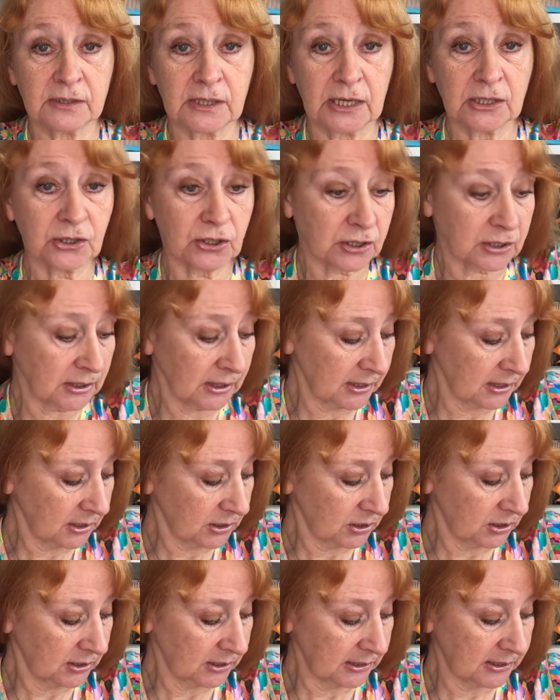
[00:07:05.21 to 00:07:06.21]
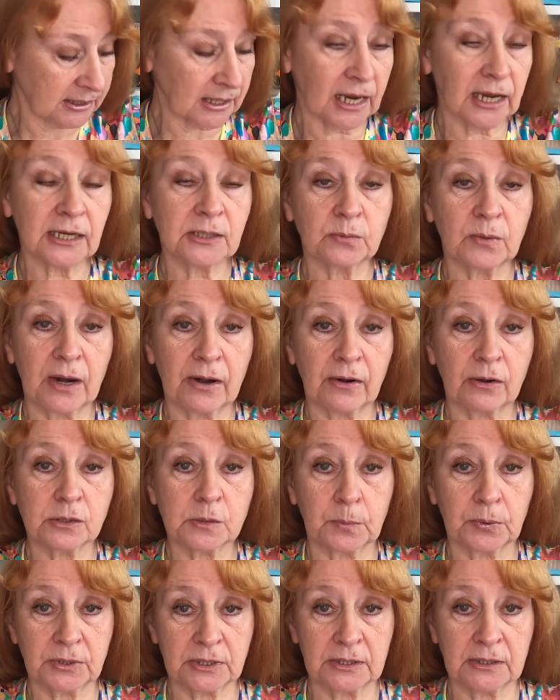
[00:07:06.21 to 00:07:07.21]
I just needed to decide where I was
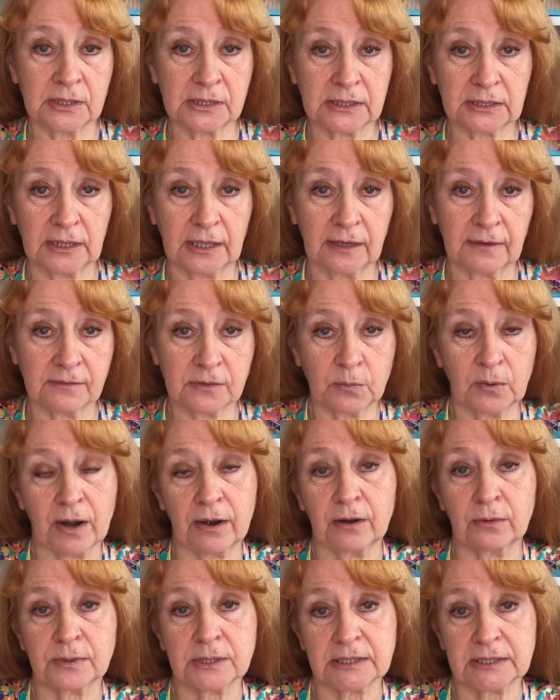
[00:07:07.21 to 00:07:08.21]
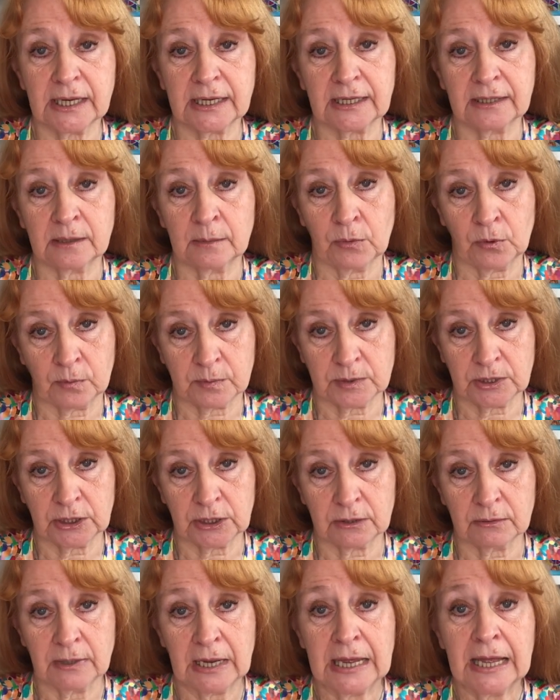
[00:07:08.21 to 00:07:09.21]
putting the sleeves, where I was taking them up
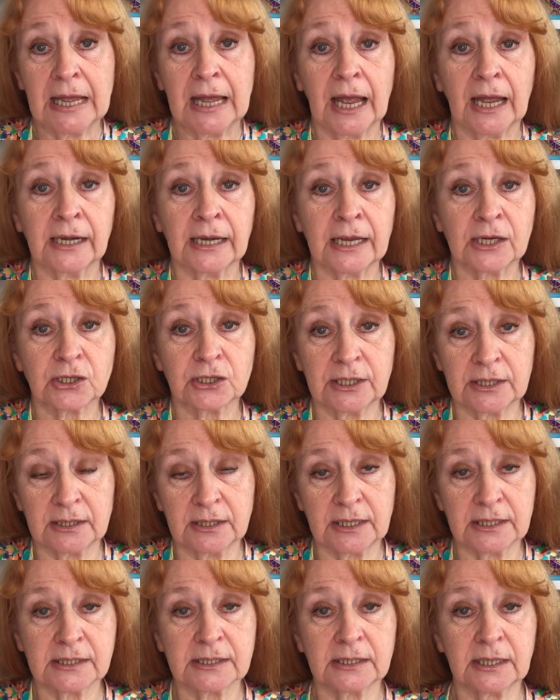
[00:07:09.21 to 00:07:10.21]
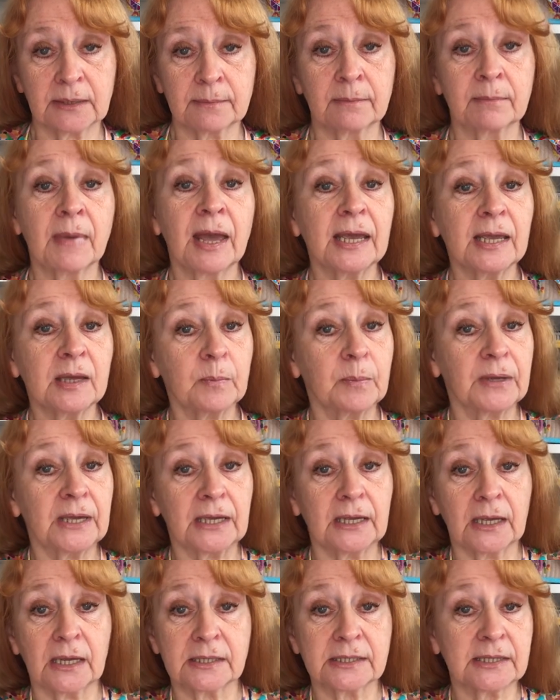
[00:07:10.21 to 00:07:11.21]
to. And actually this may
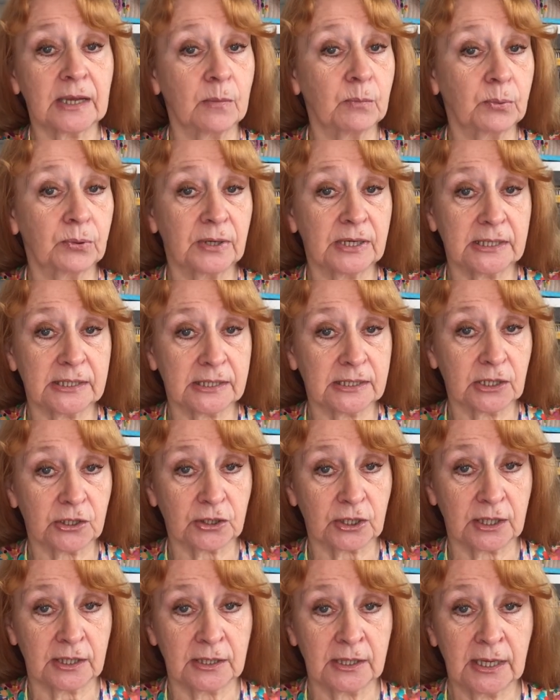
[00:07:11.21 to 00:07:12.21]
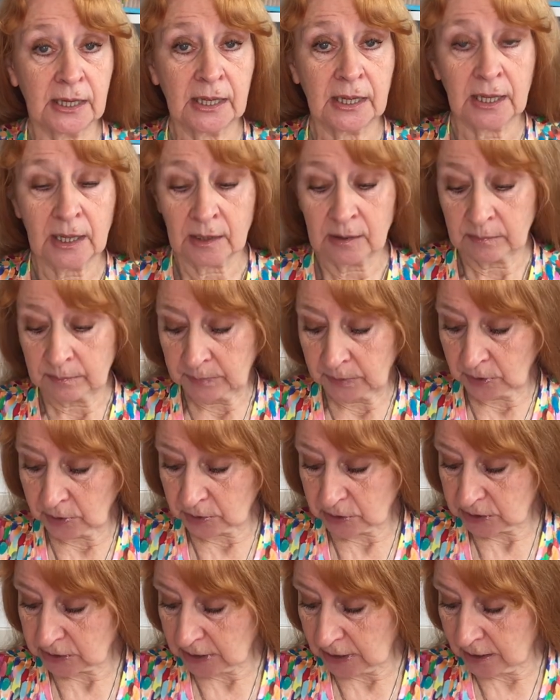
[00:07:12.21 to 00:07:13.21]
be a temporary decision,
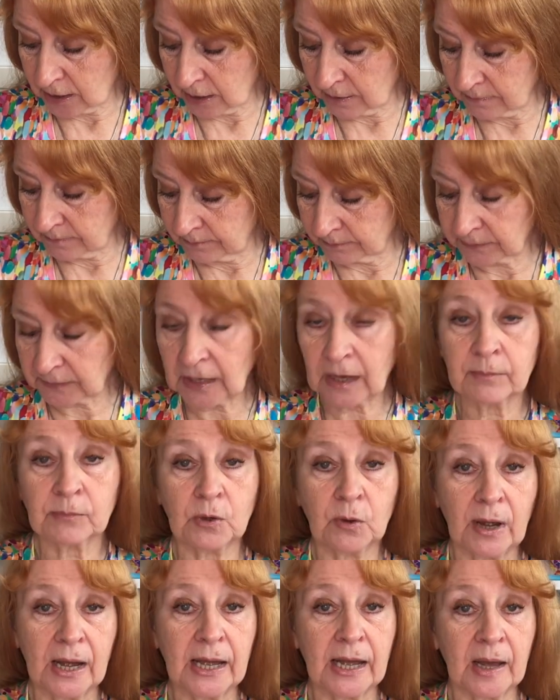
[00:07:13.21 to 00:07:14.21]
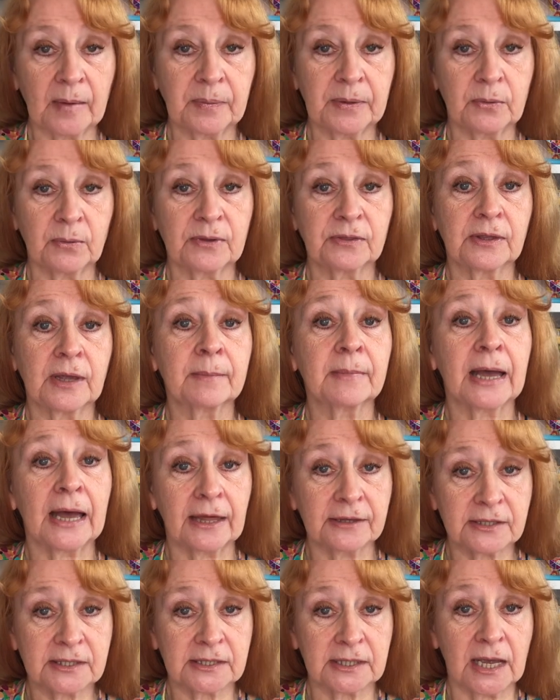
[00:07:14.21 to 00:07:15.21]
but I'm quite happy with them
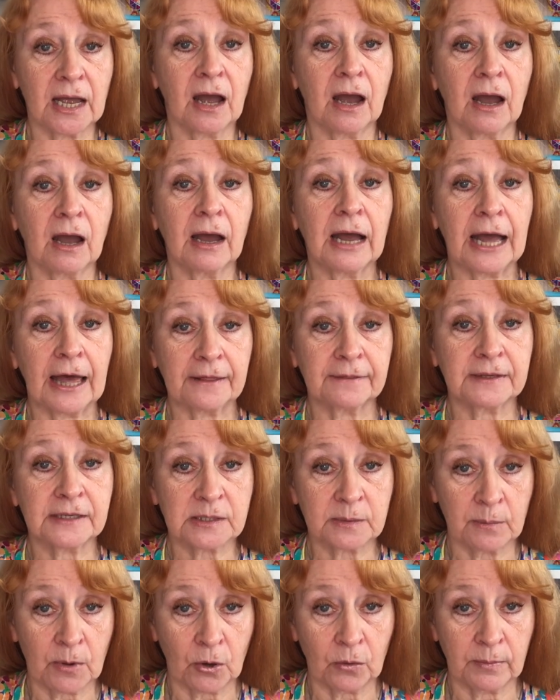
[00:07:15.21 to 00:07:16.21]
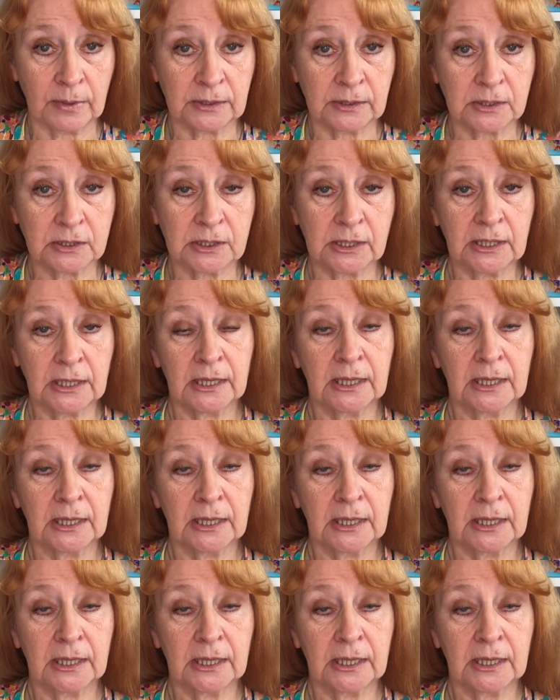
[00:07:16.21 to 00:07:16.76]
as they are at this moment.